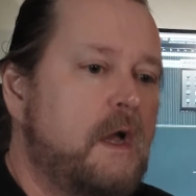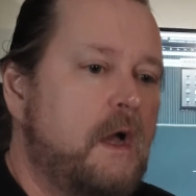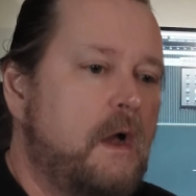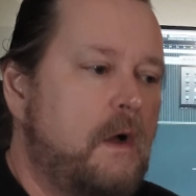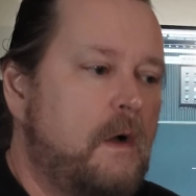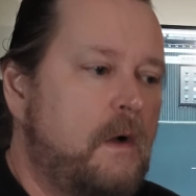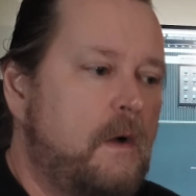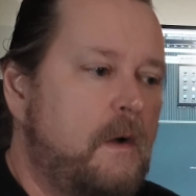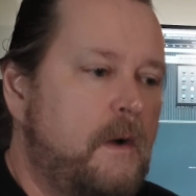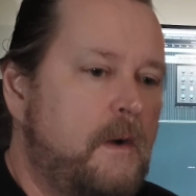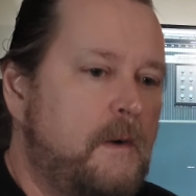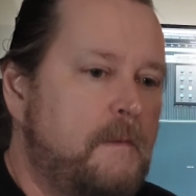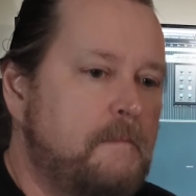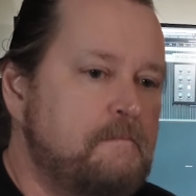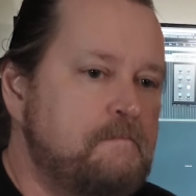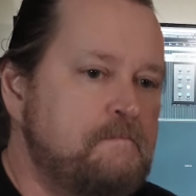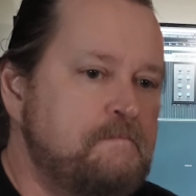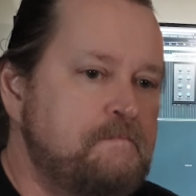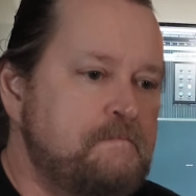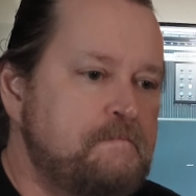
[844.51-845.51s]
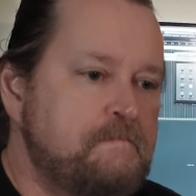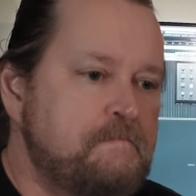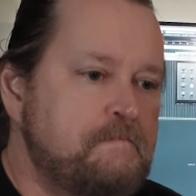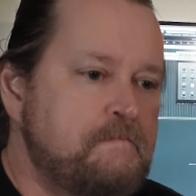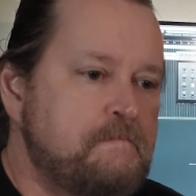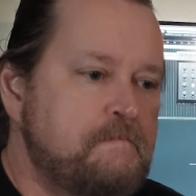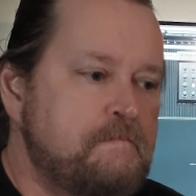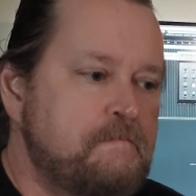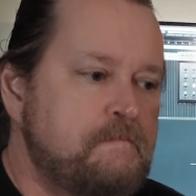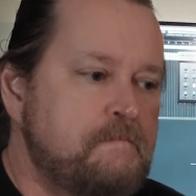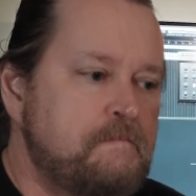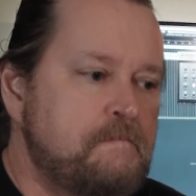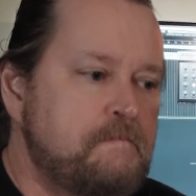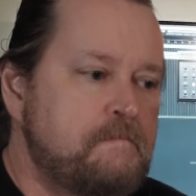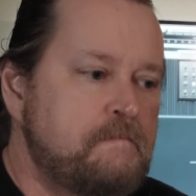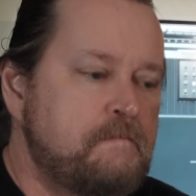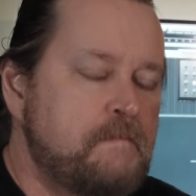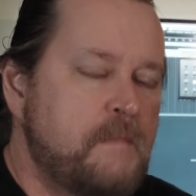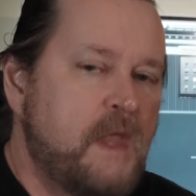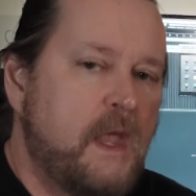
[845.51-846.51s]
Um,
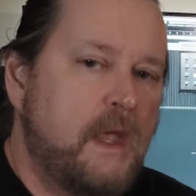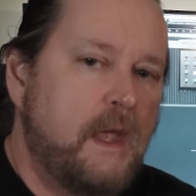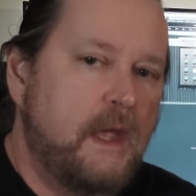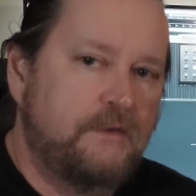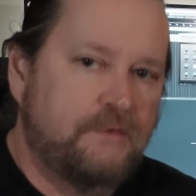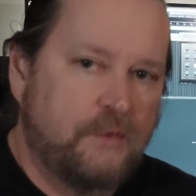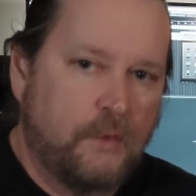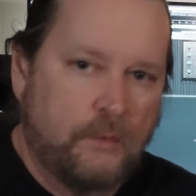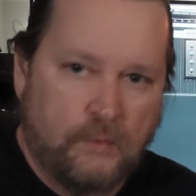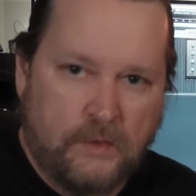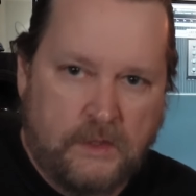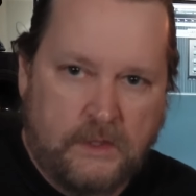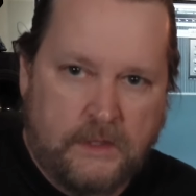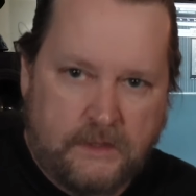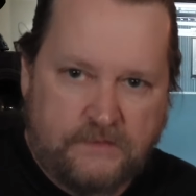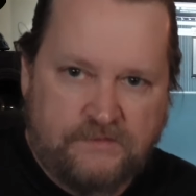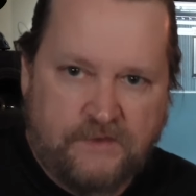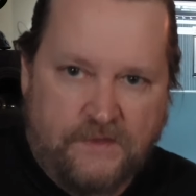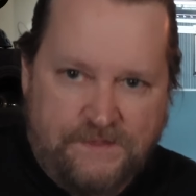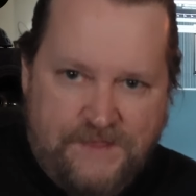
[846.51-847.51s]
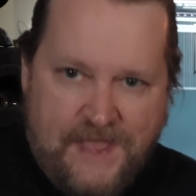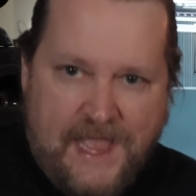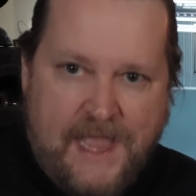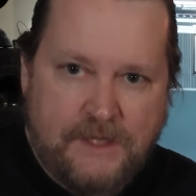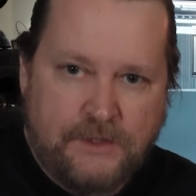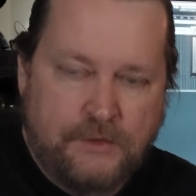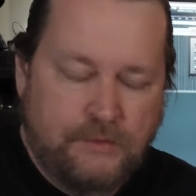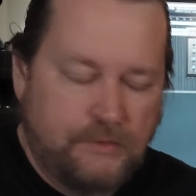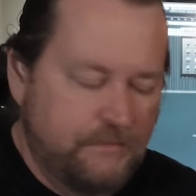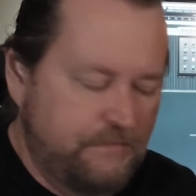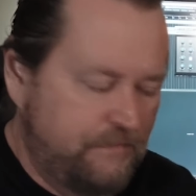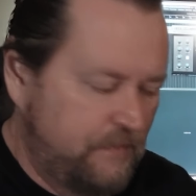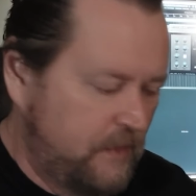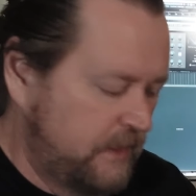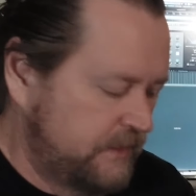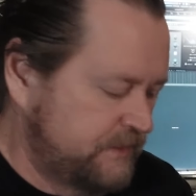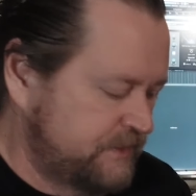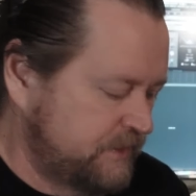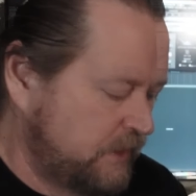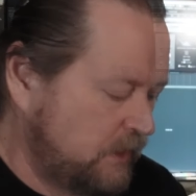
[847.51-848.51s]
so it really, like I said, that
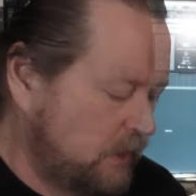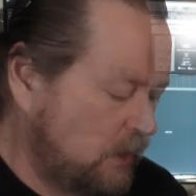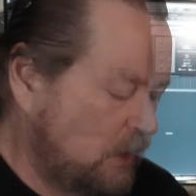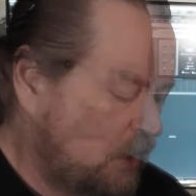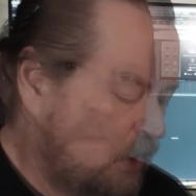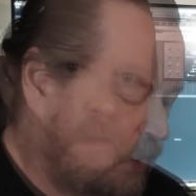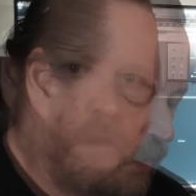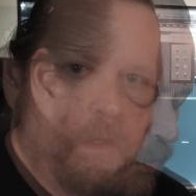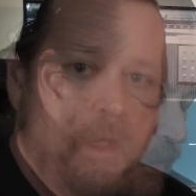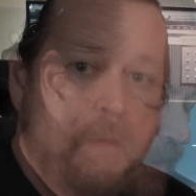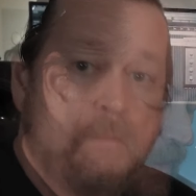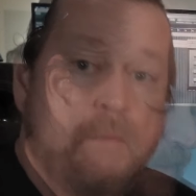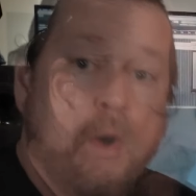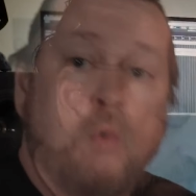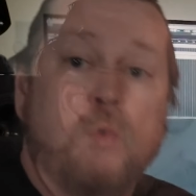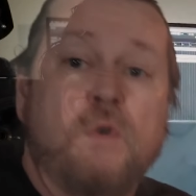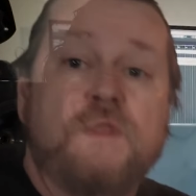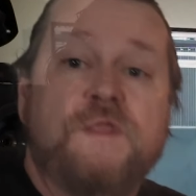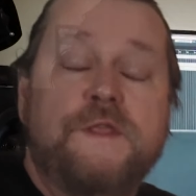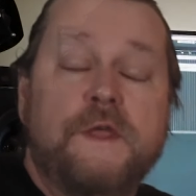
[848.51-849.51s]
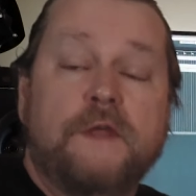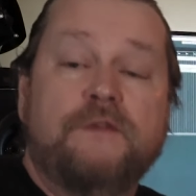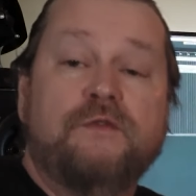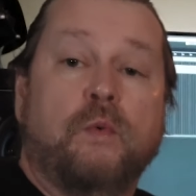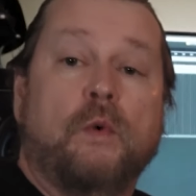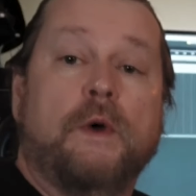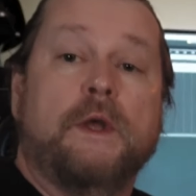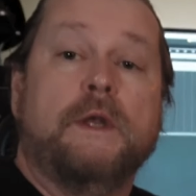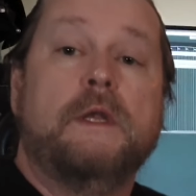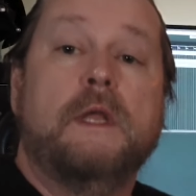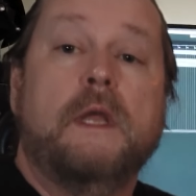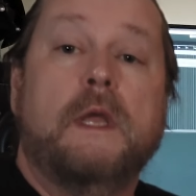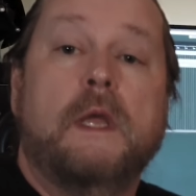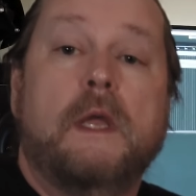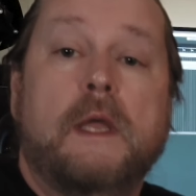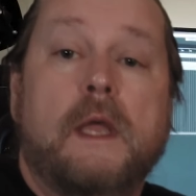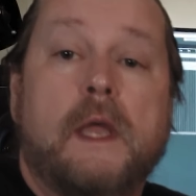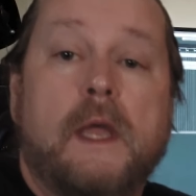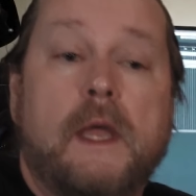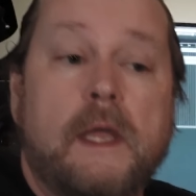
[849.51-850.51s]
unifies it. But with this one,
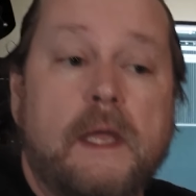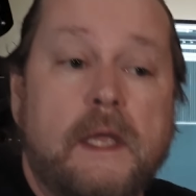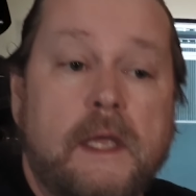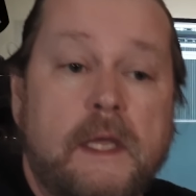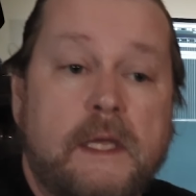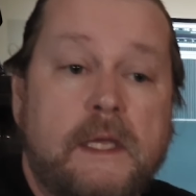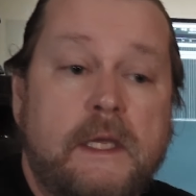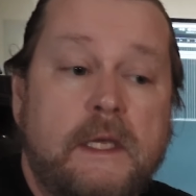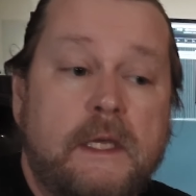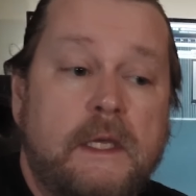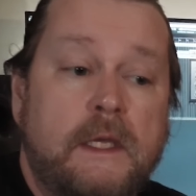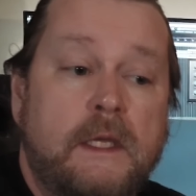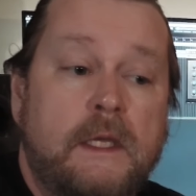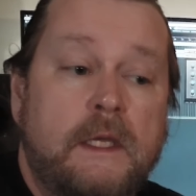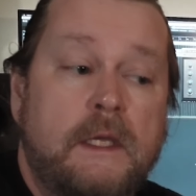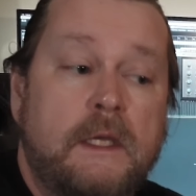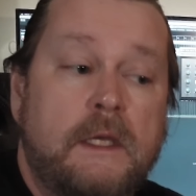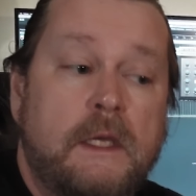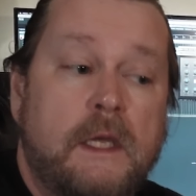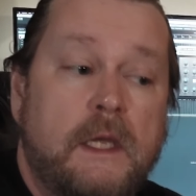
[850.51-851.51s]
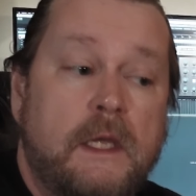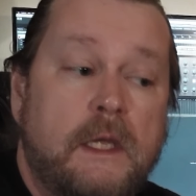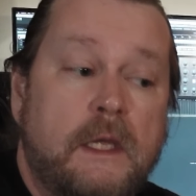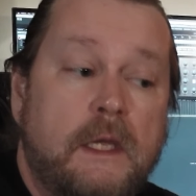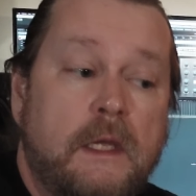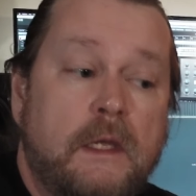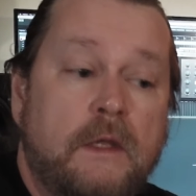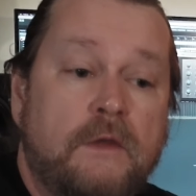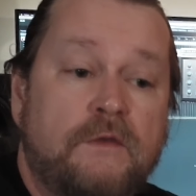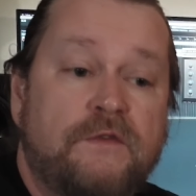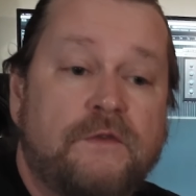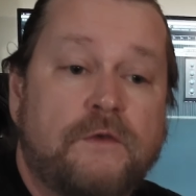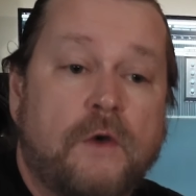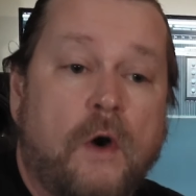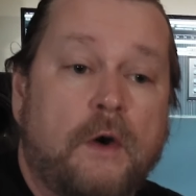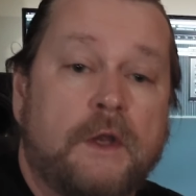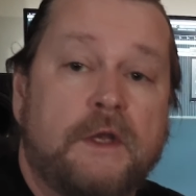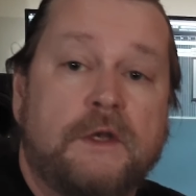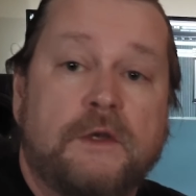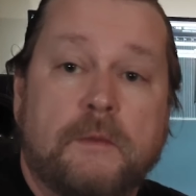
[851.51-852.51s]
he is
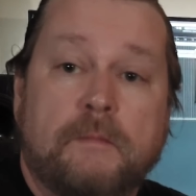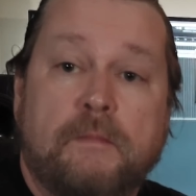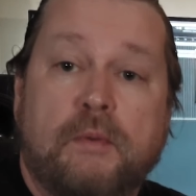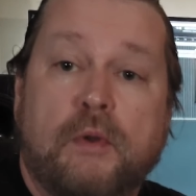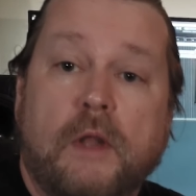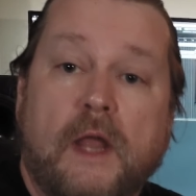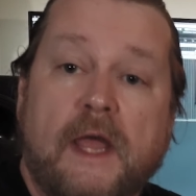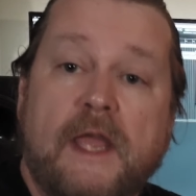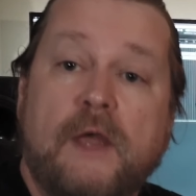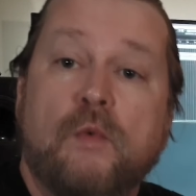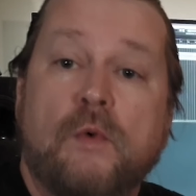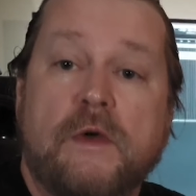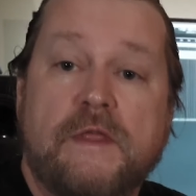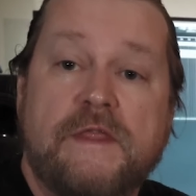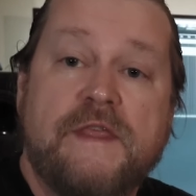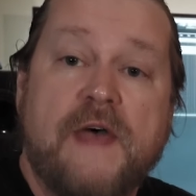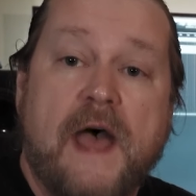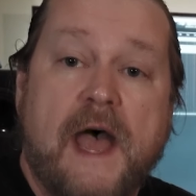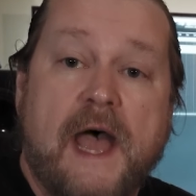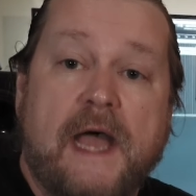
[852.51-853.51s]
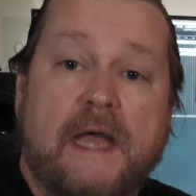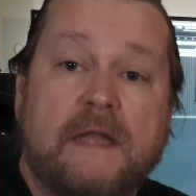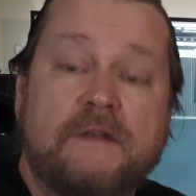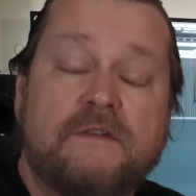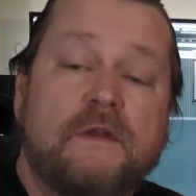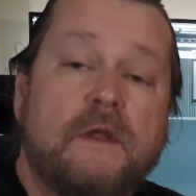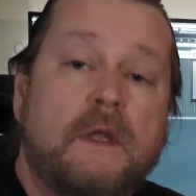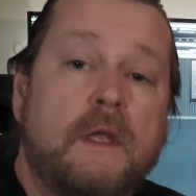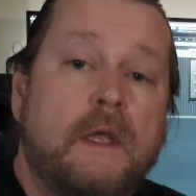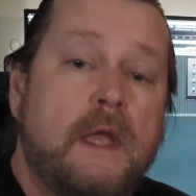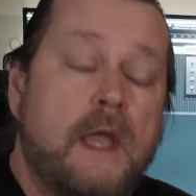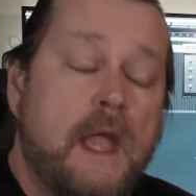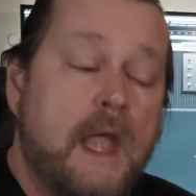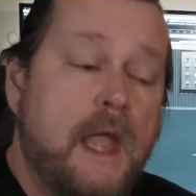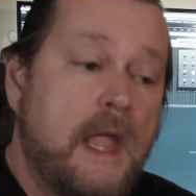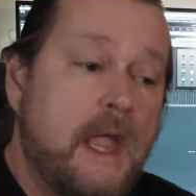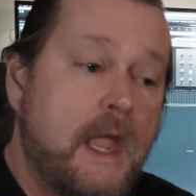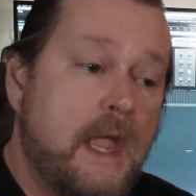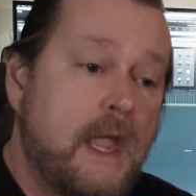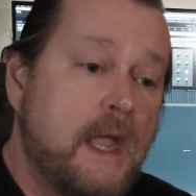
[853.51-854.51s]
starting to play with that
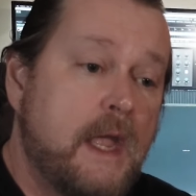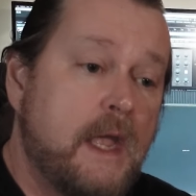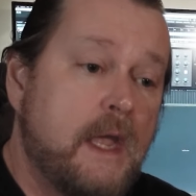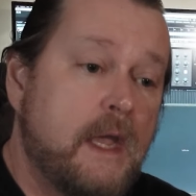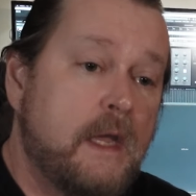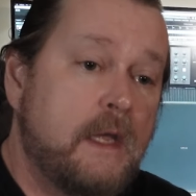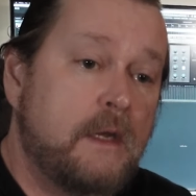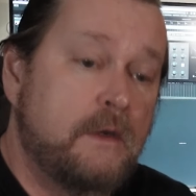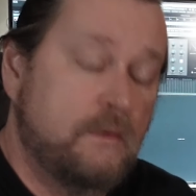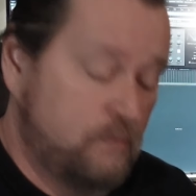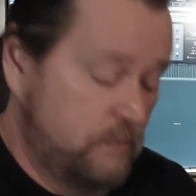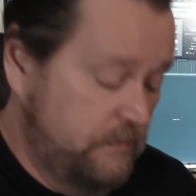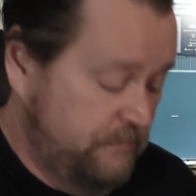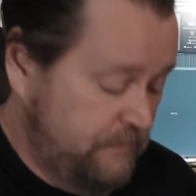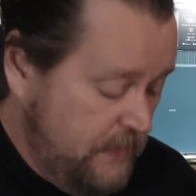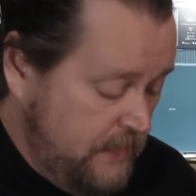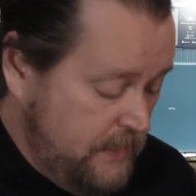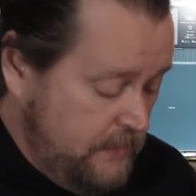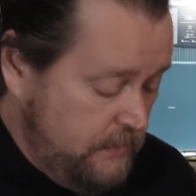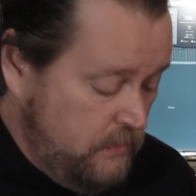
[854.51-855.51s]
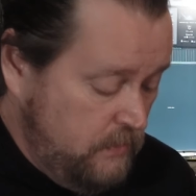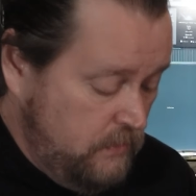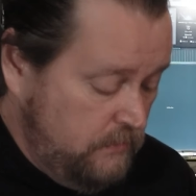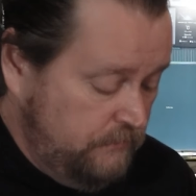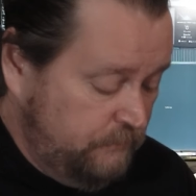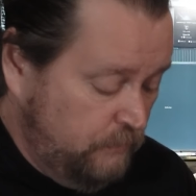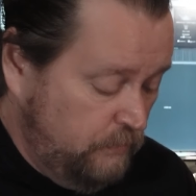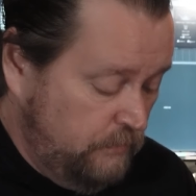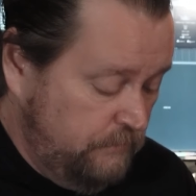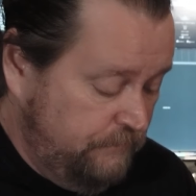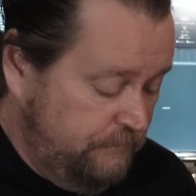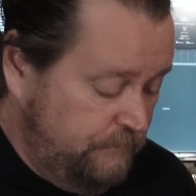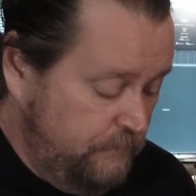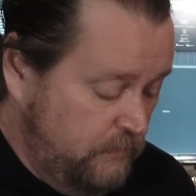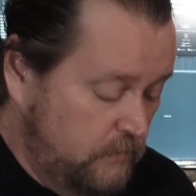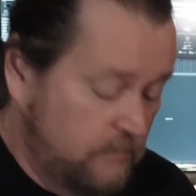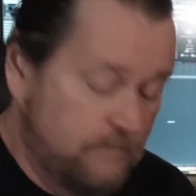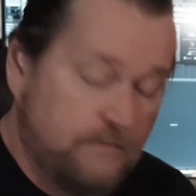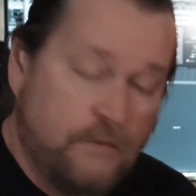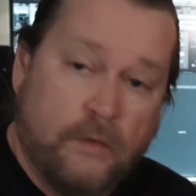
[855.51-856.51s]
and we've had our sort of
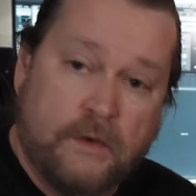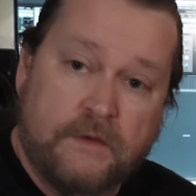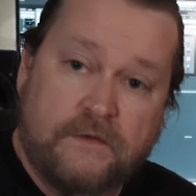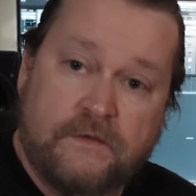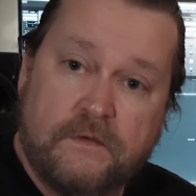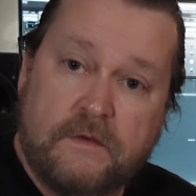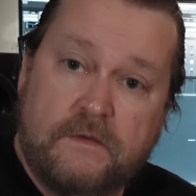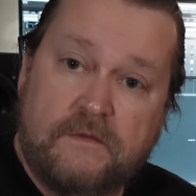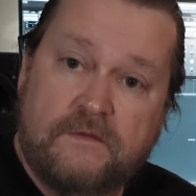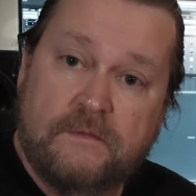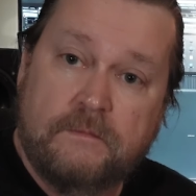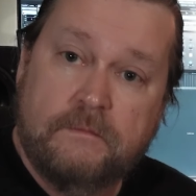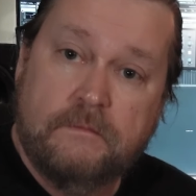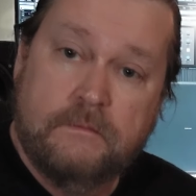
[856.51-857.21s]
fuller voicings.